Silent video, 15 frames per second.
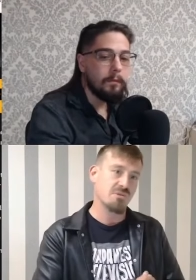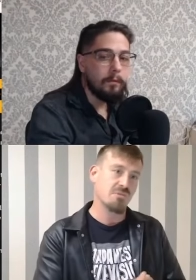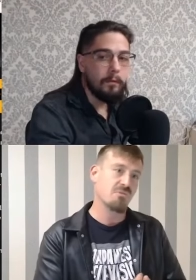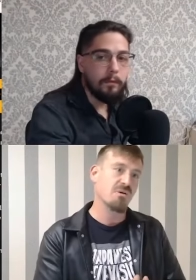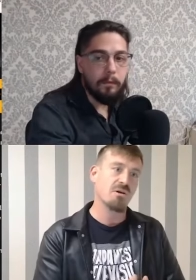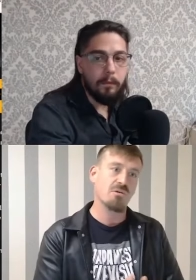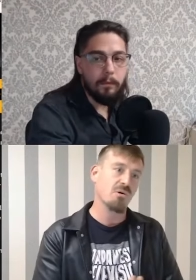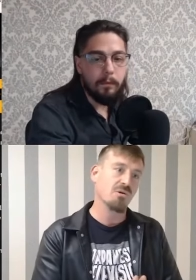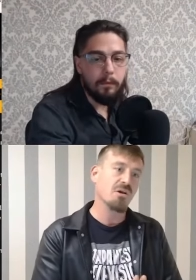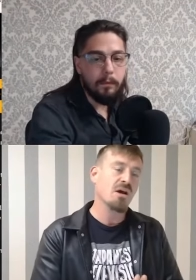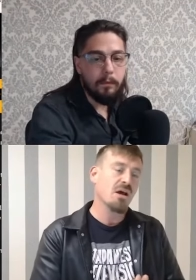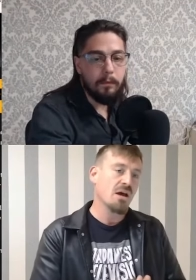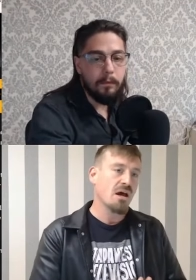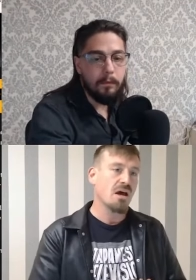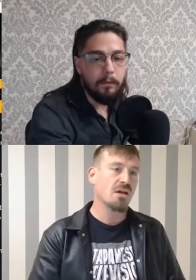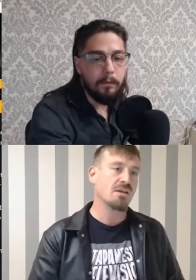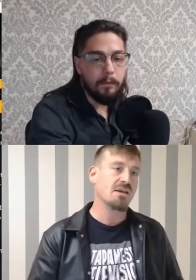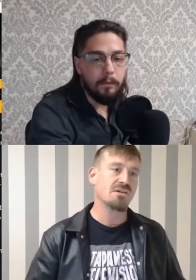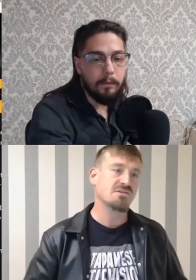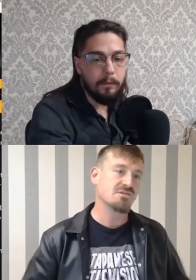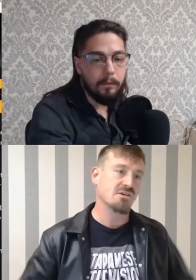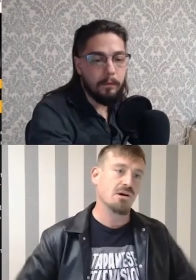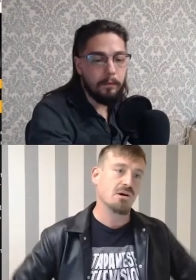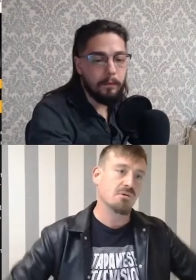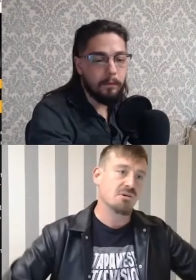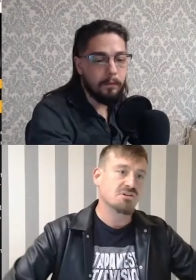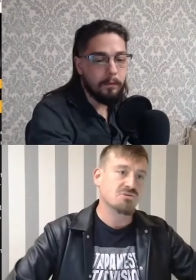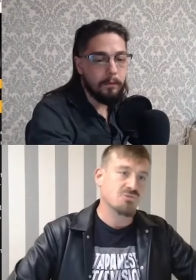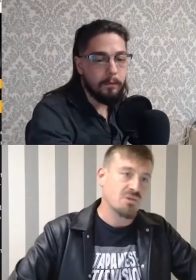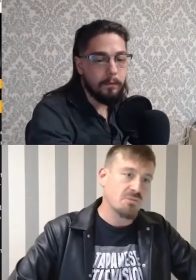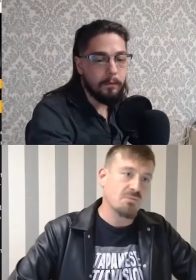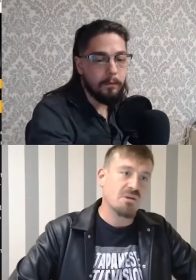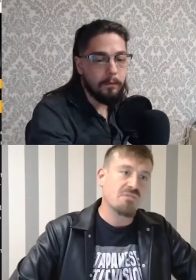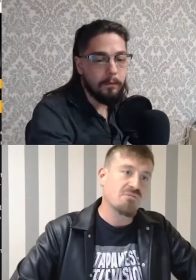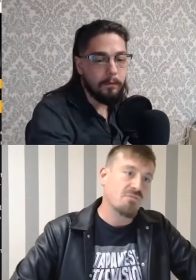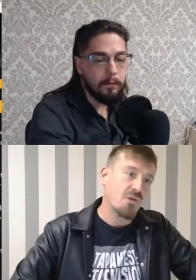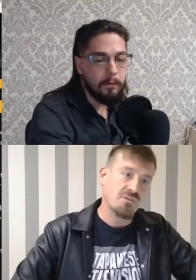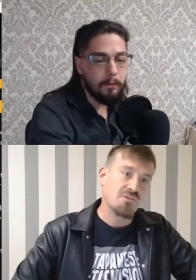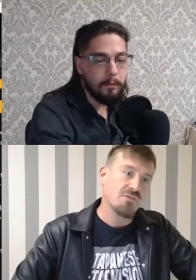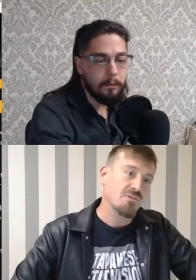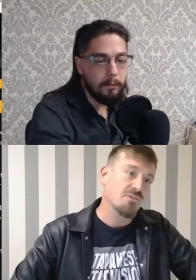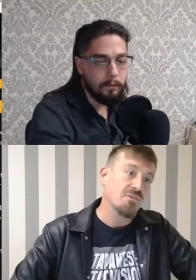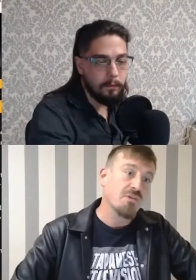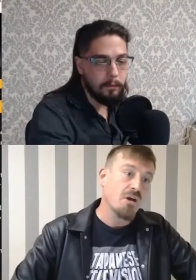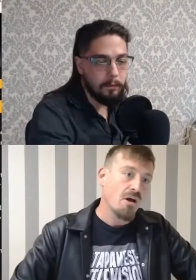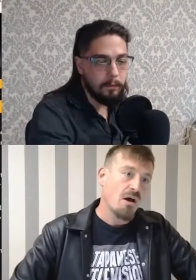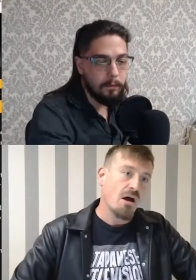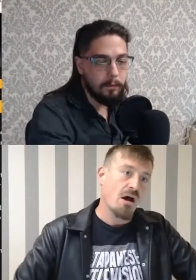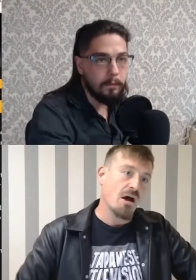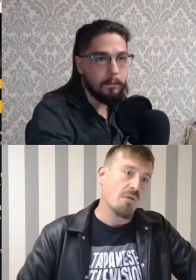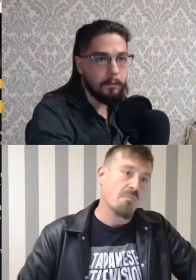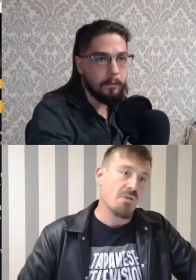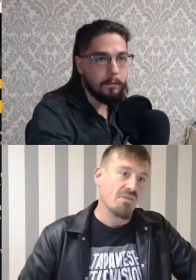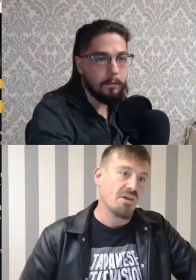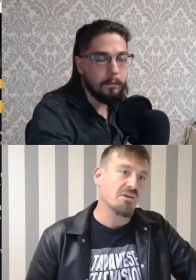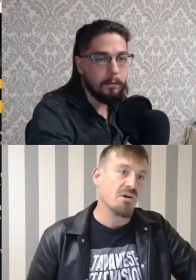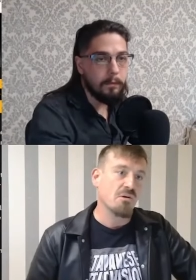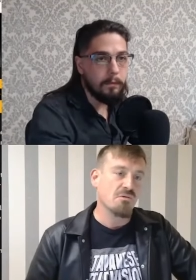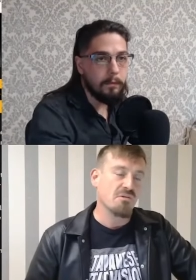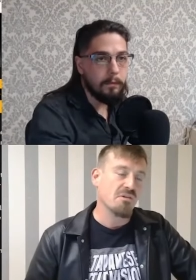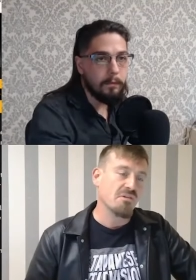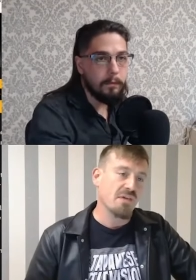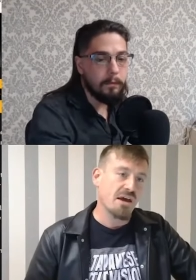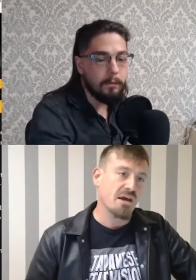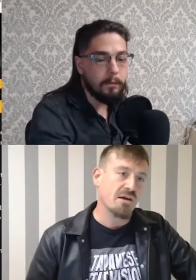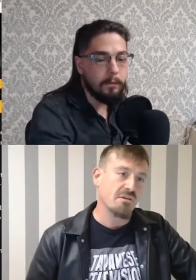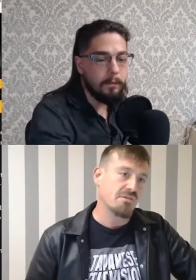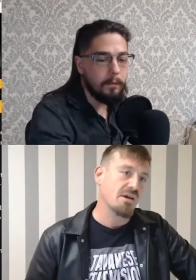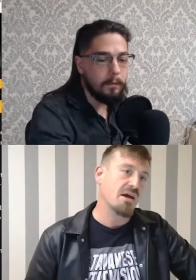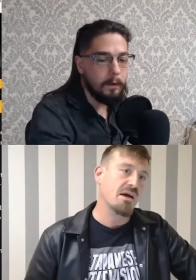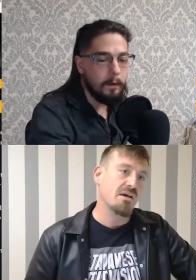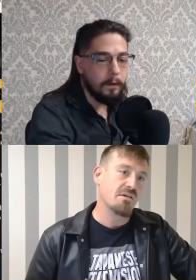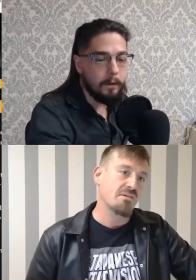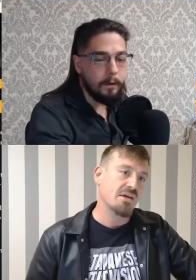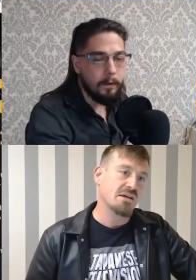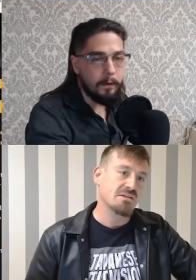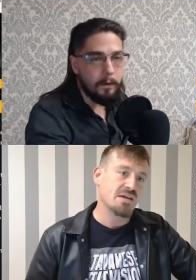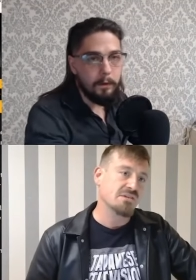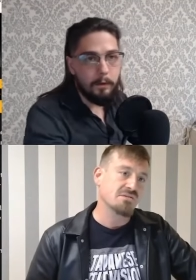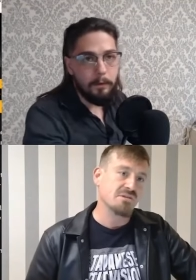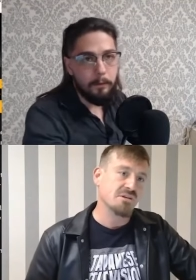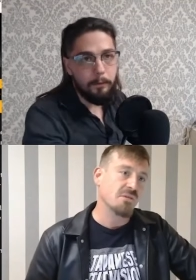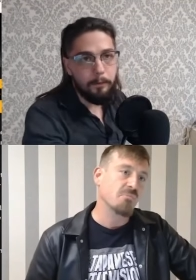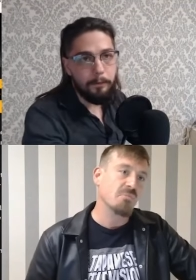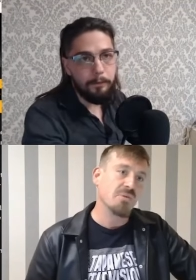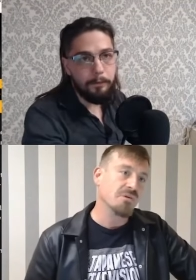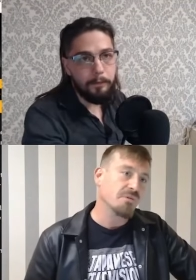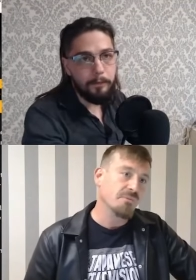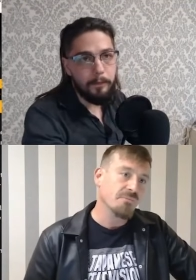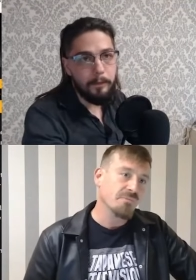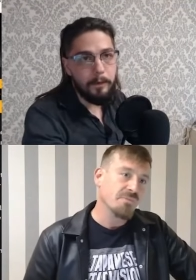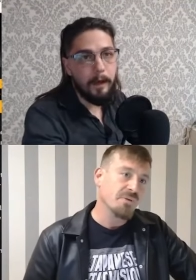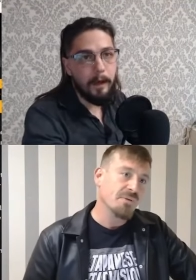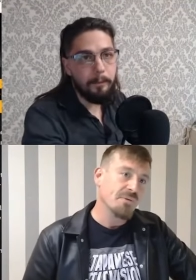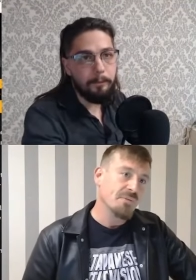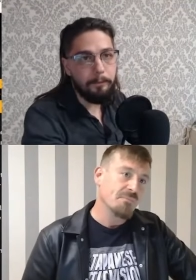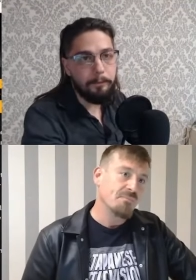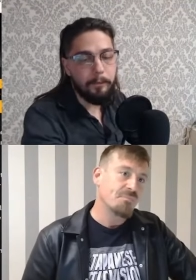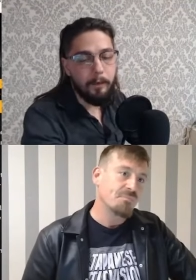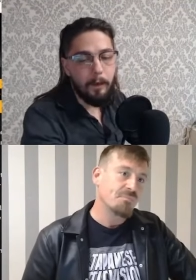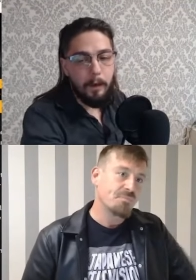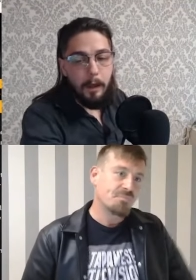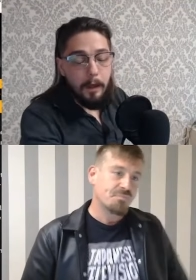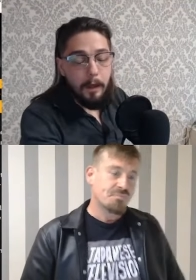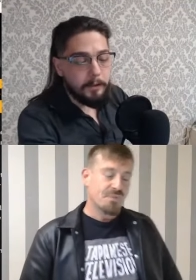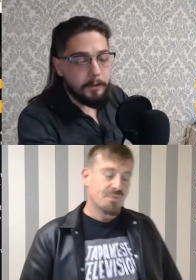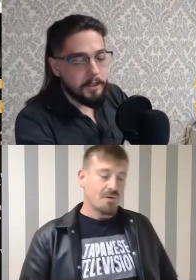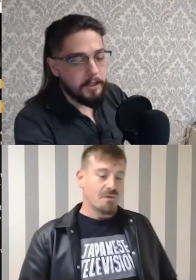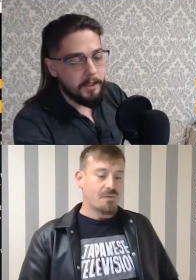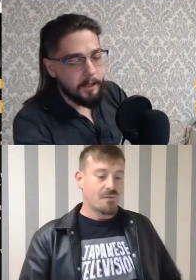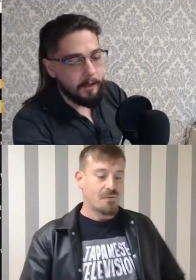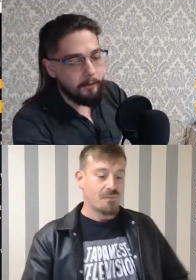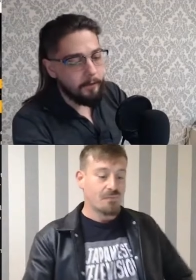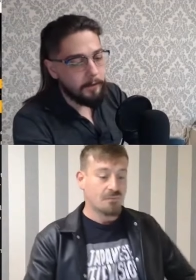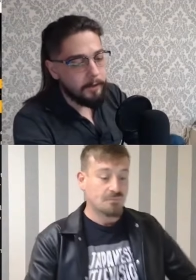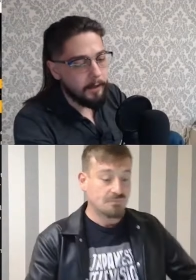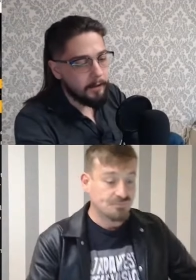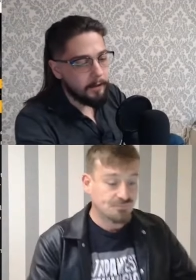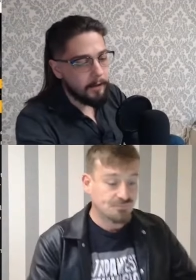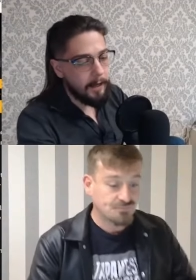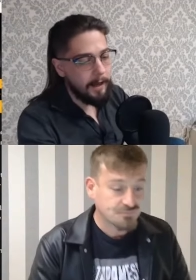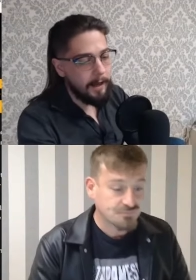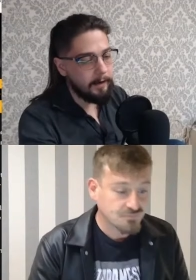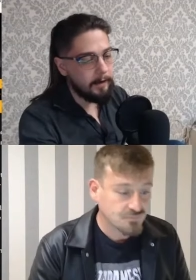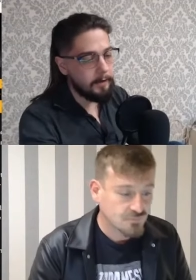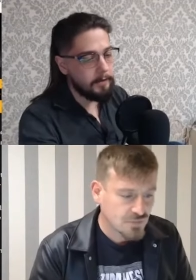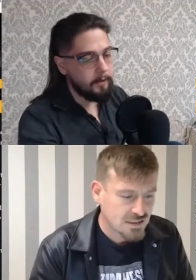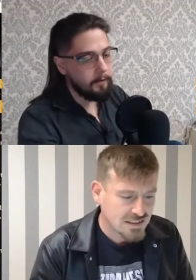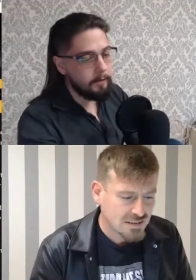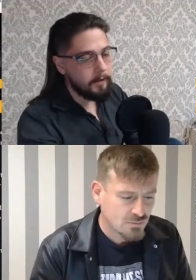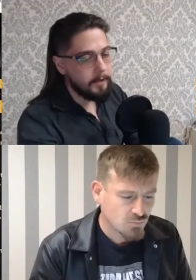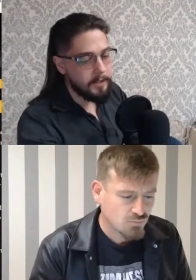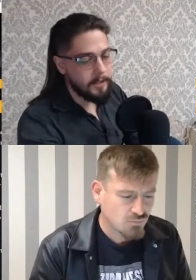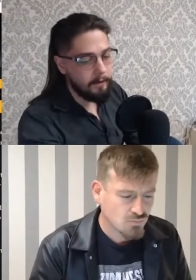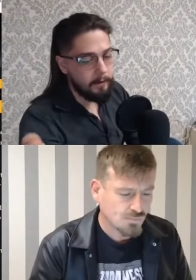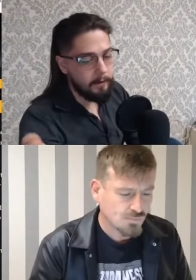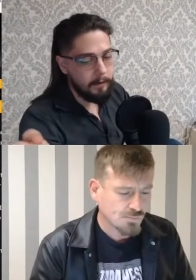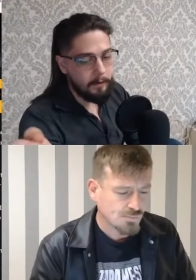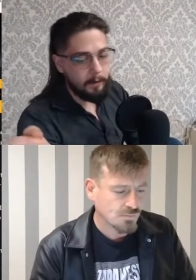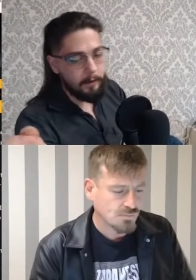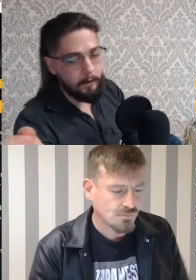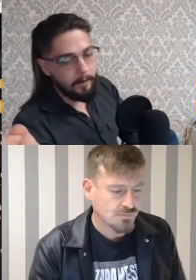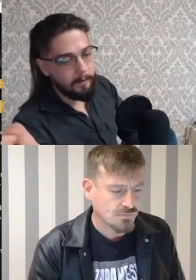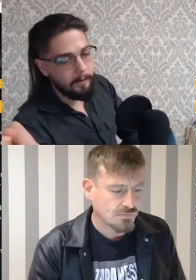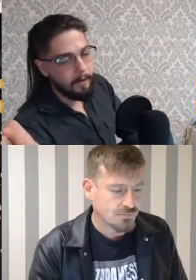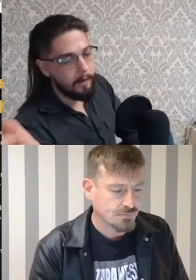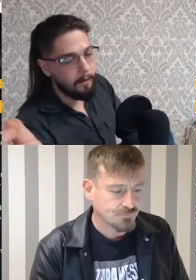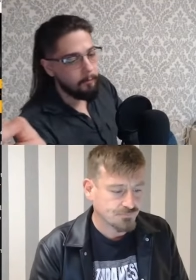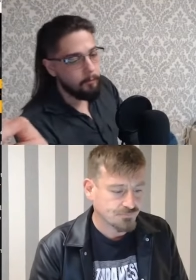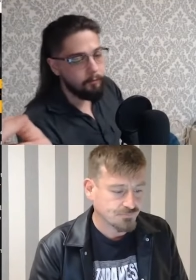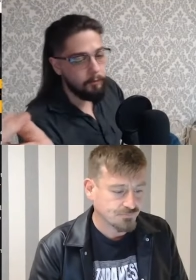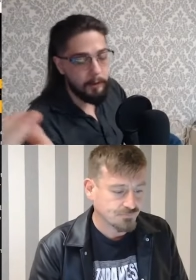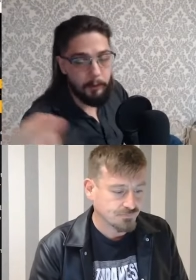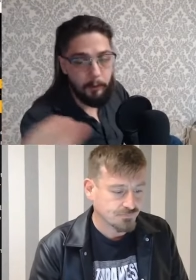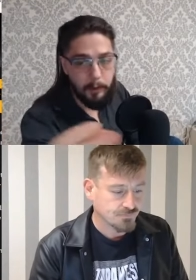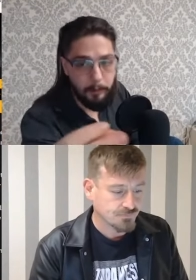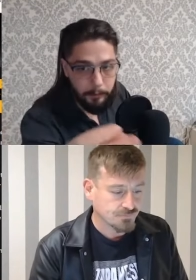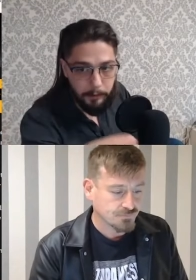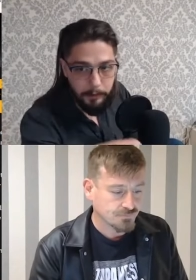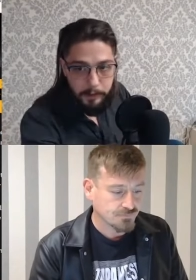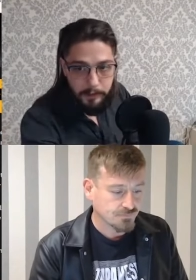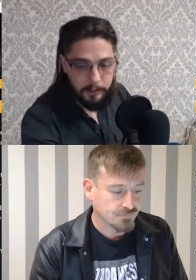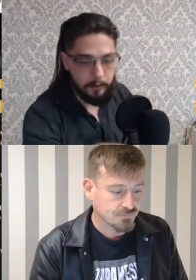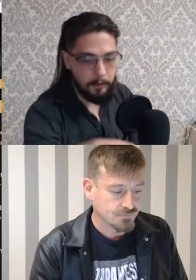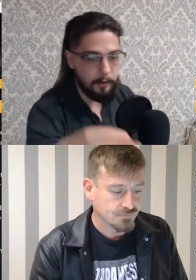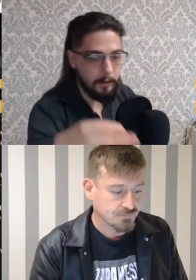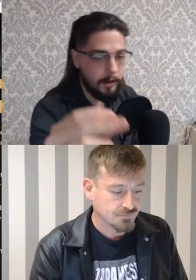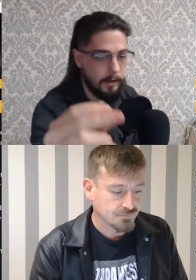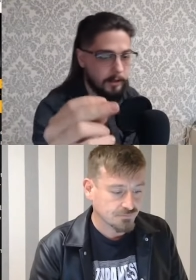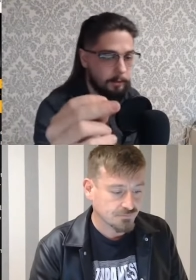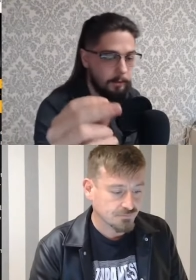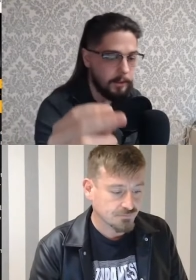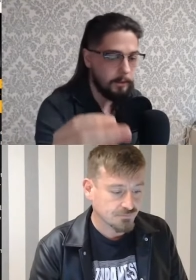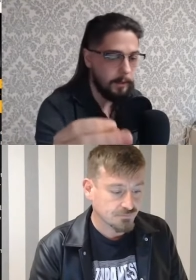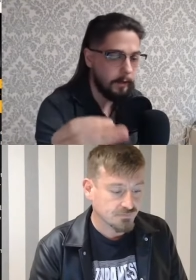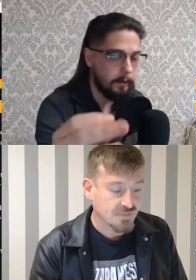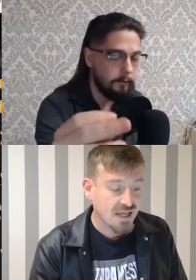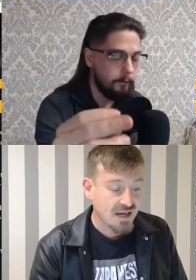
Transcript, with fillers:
Speaker 1: we are on. Elites are extremely frightened, um, and they know that their their their days are numbered.
Speaker 2: Yeah. Just to give a little anecdote, because I you know I I really want to put this in into perspective yes.